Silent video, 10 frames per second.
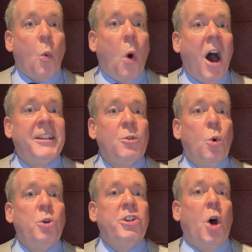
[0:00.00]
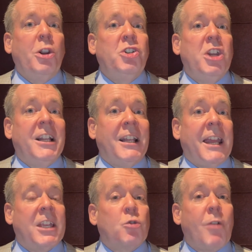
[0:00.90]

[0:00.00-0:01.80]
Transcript: Why do audiology clinics